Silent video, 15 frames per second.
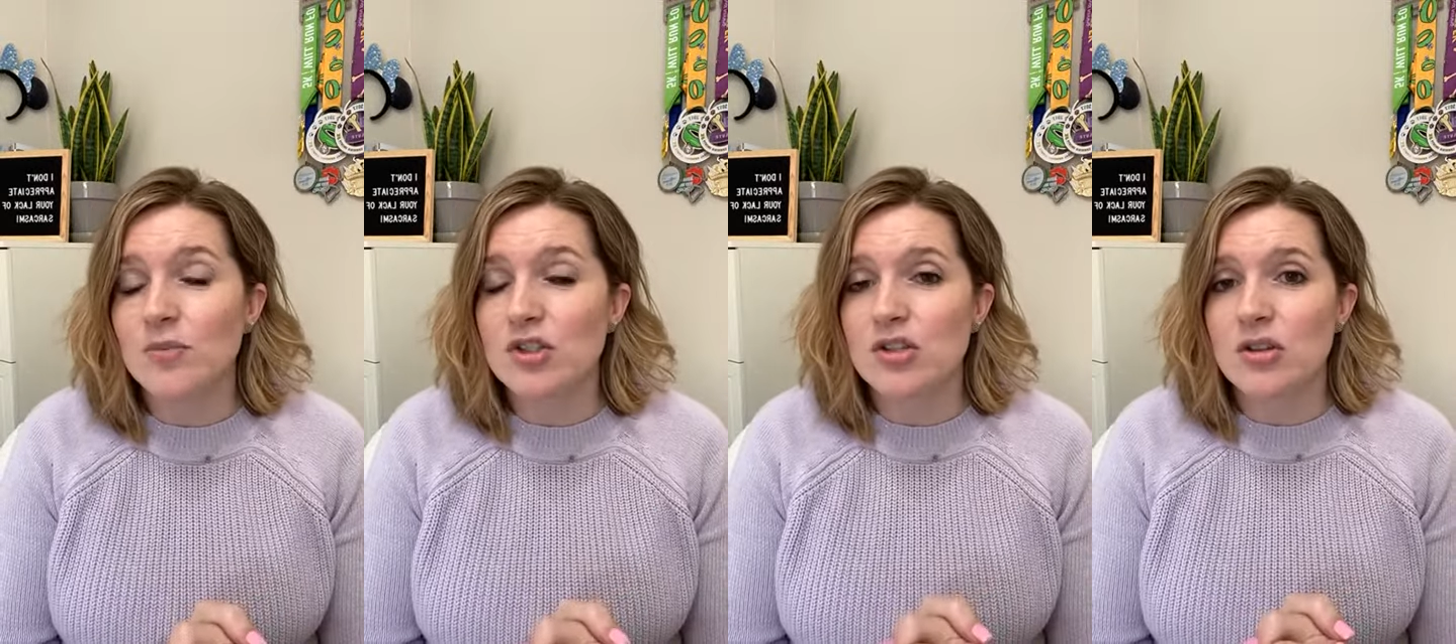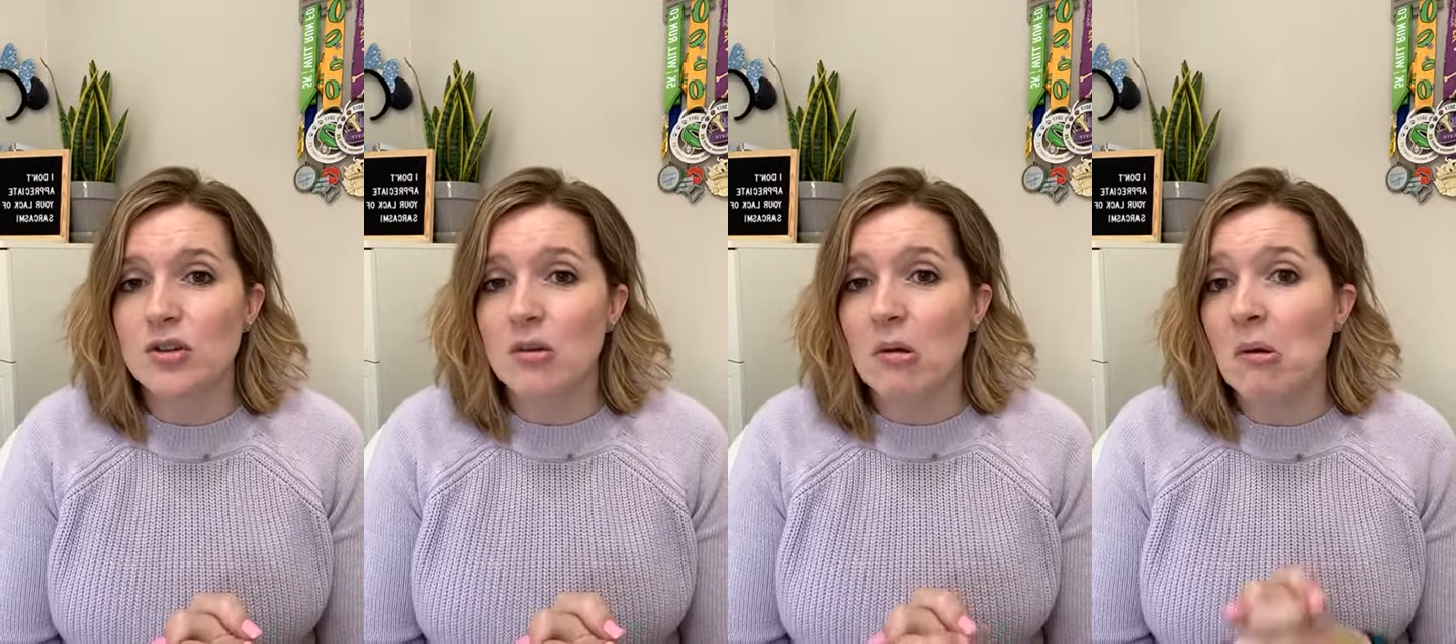
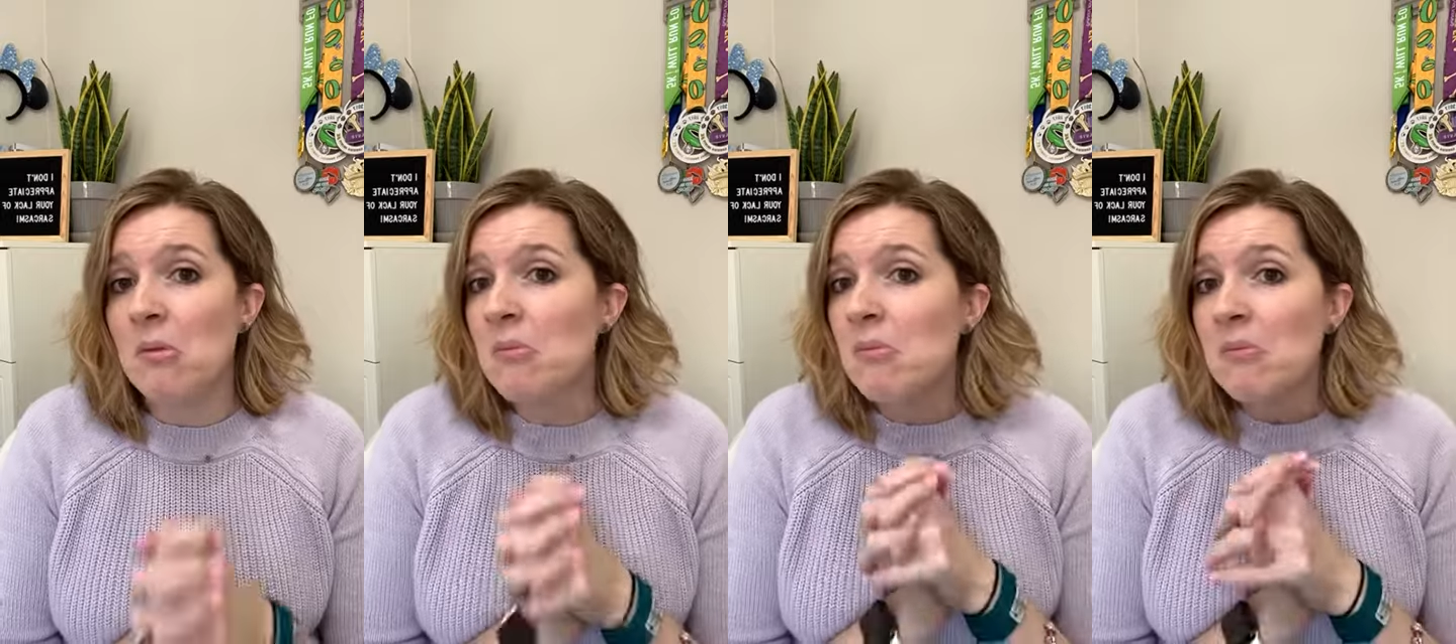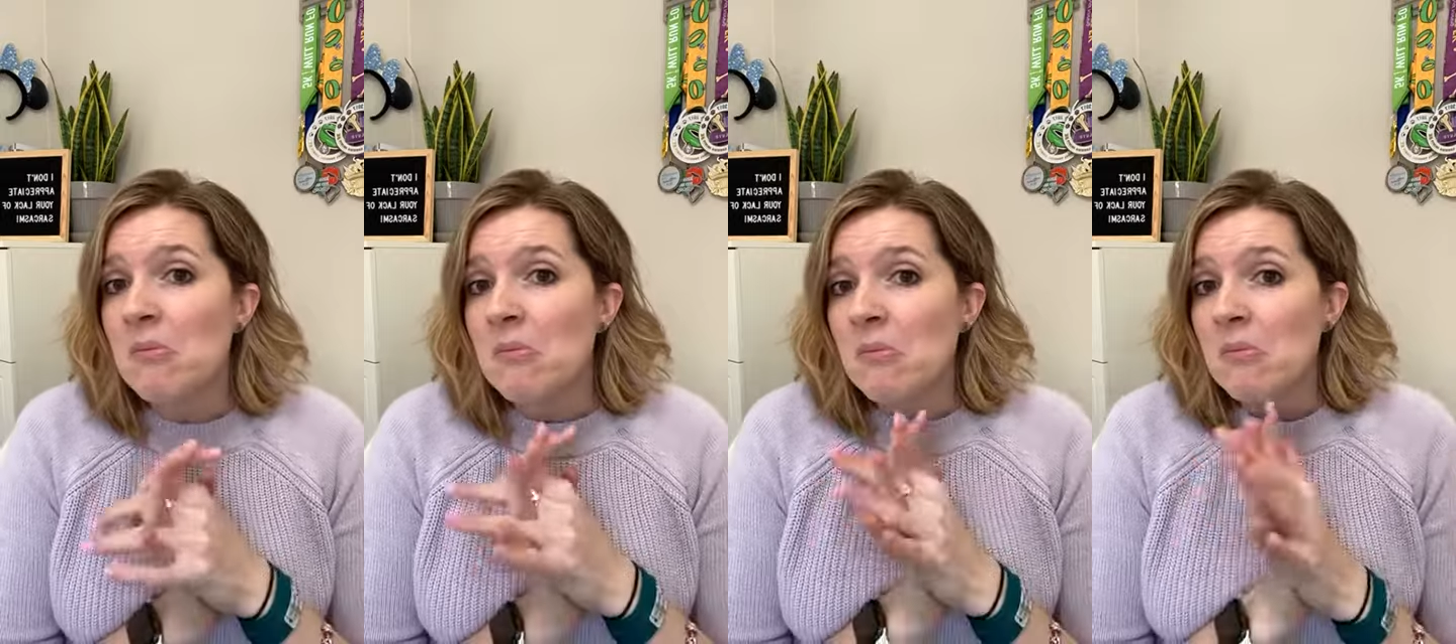to
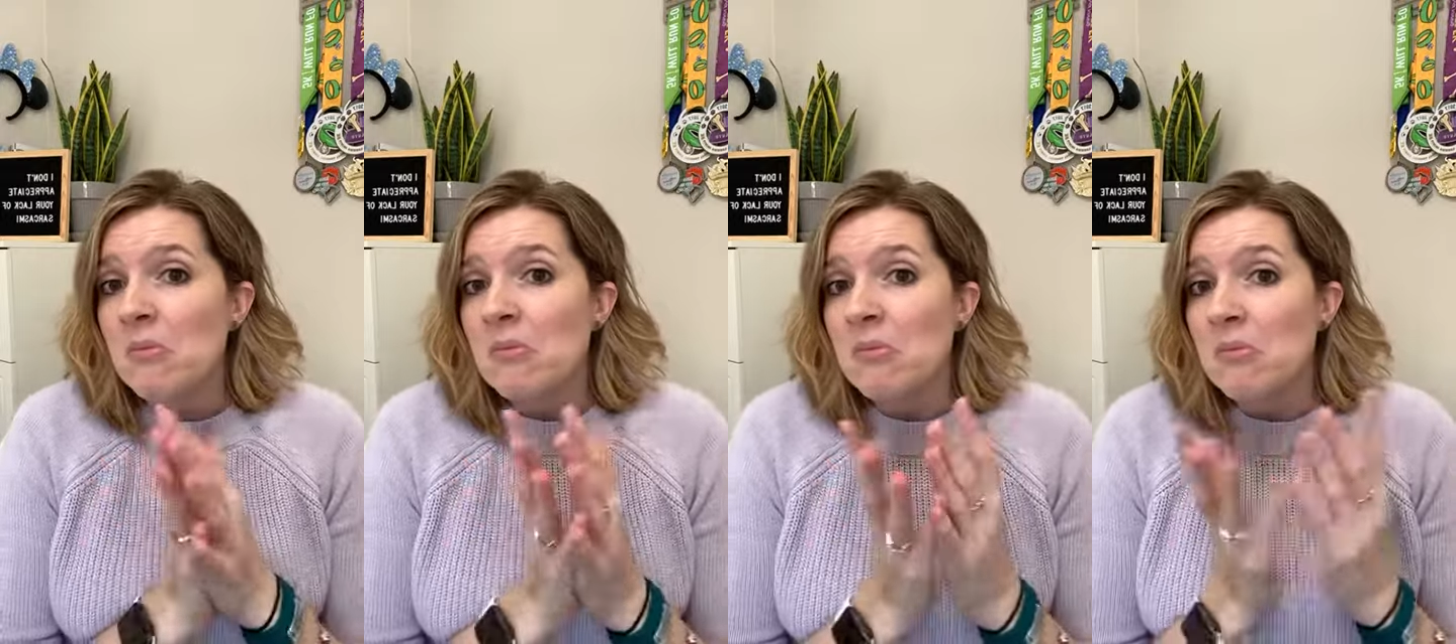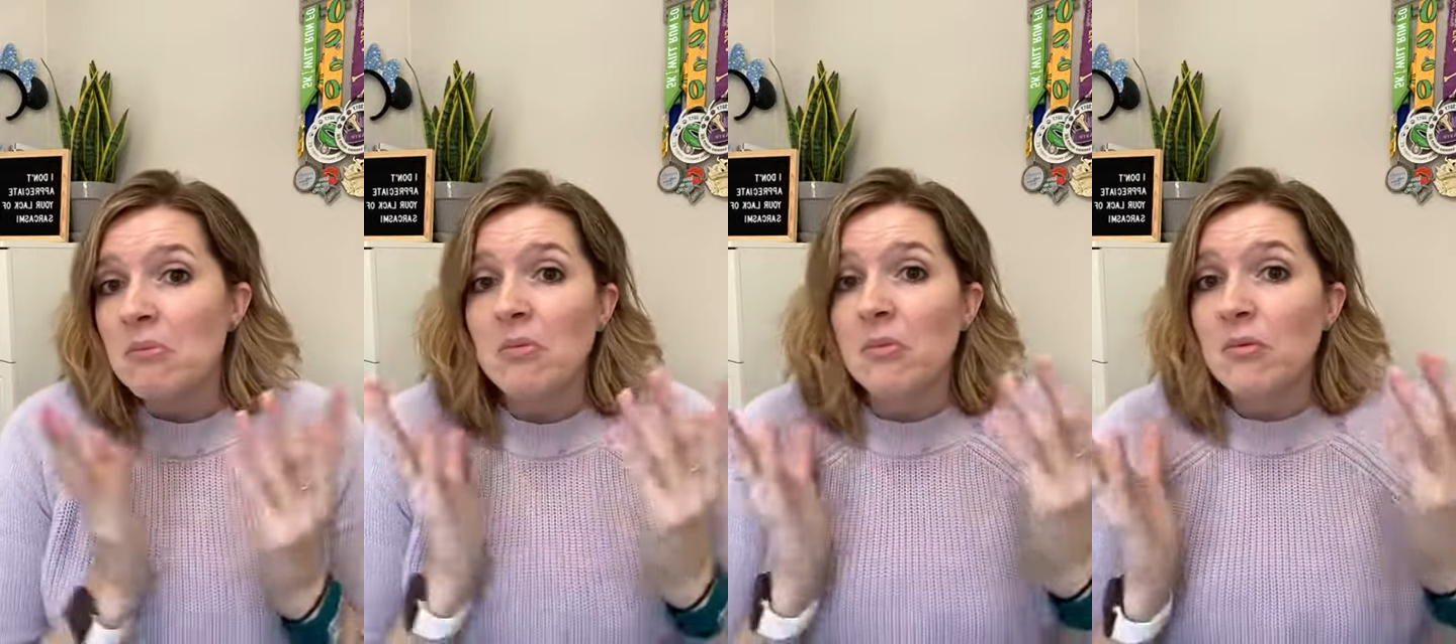
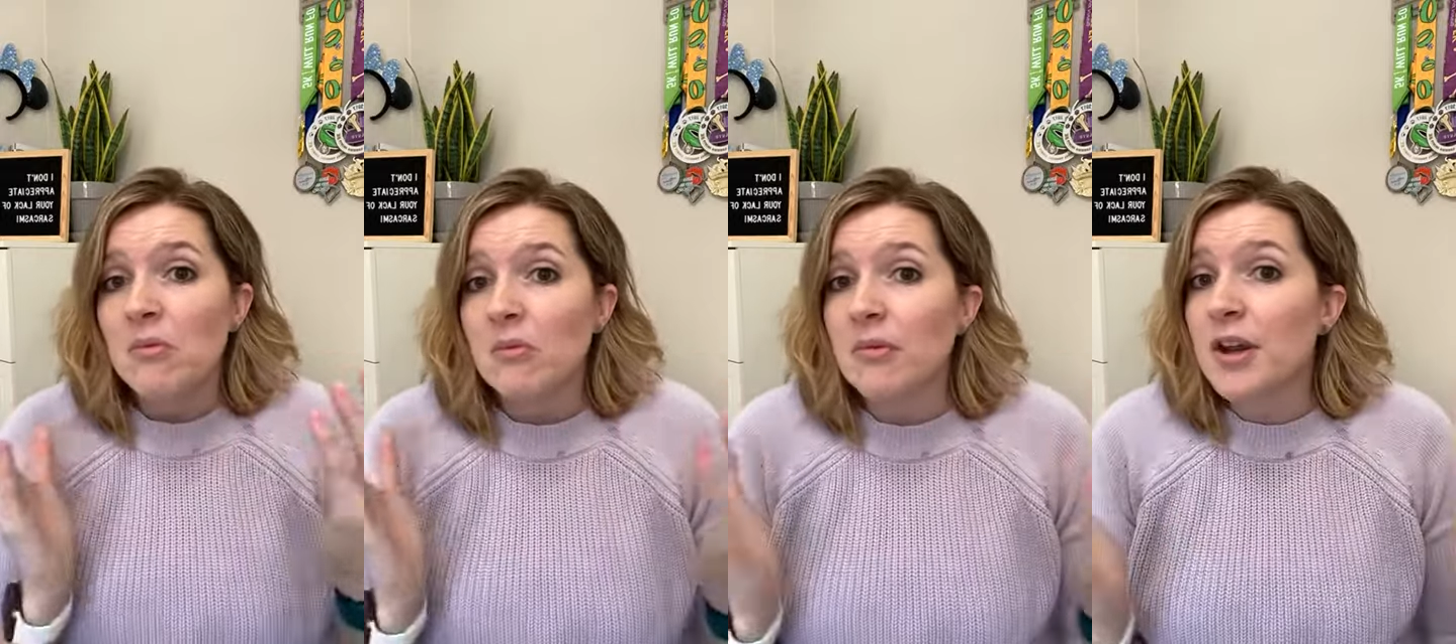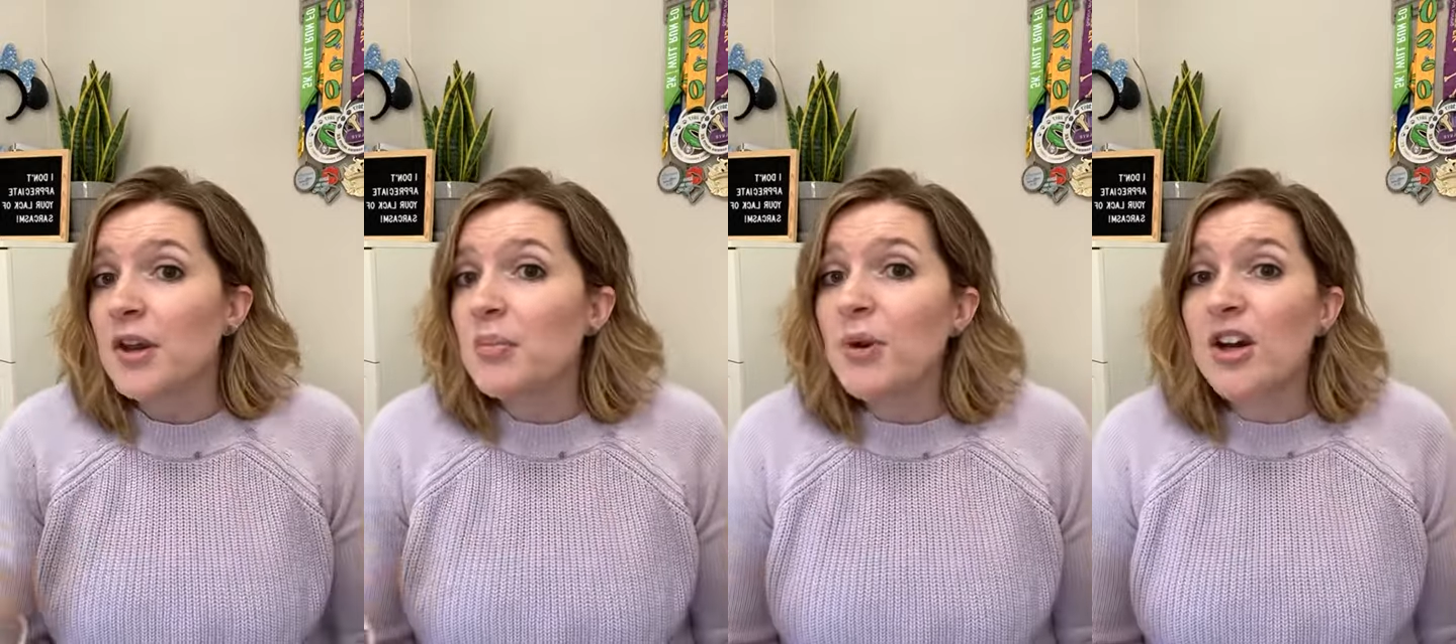
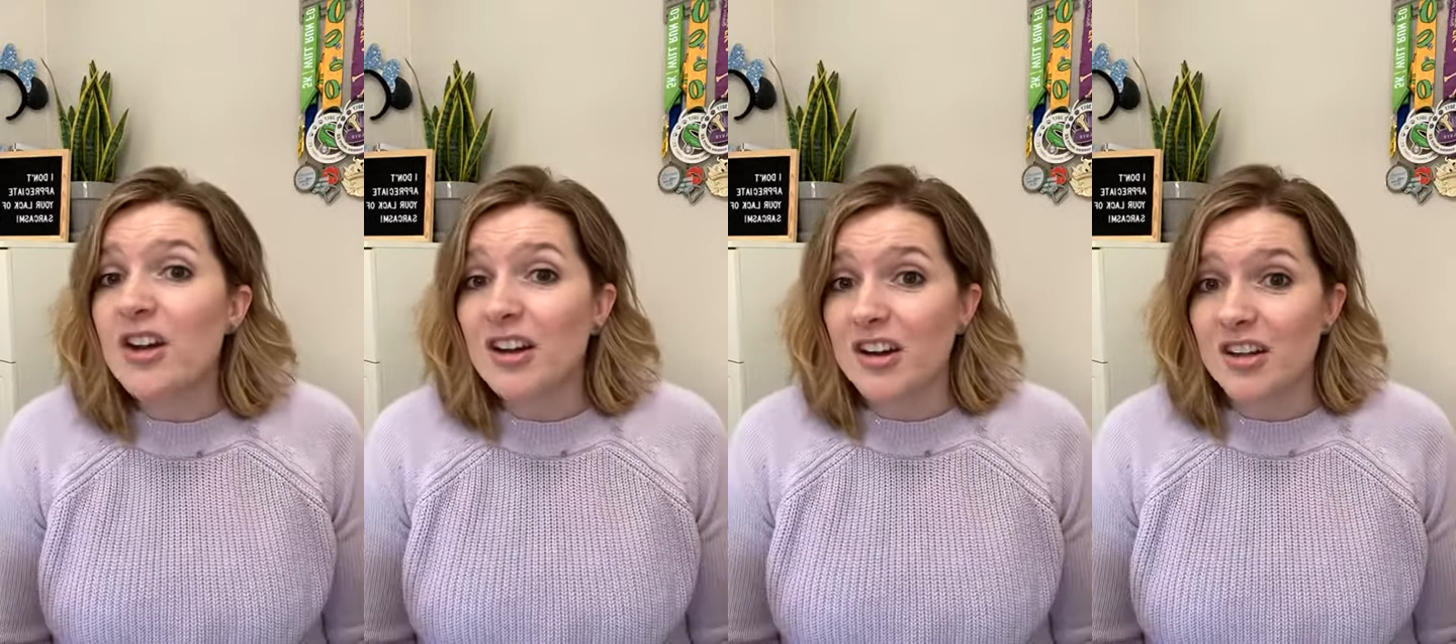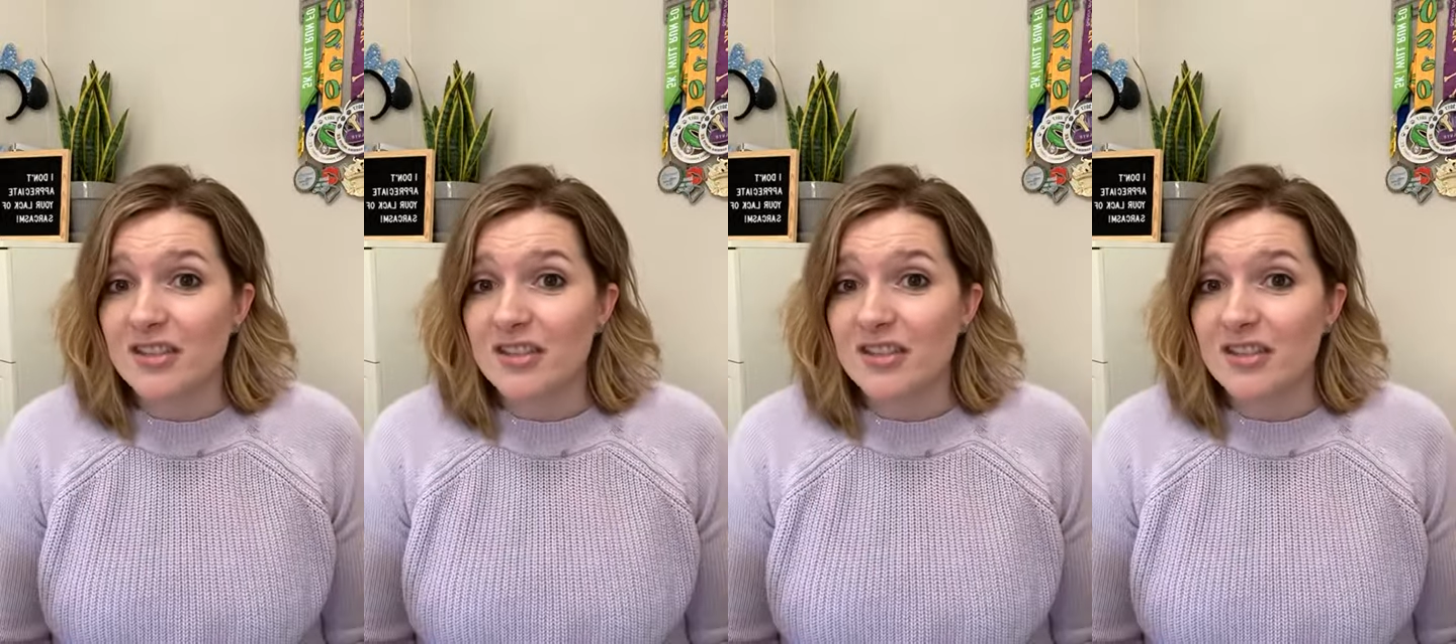read a book.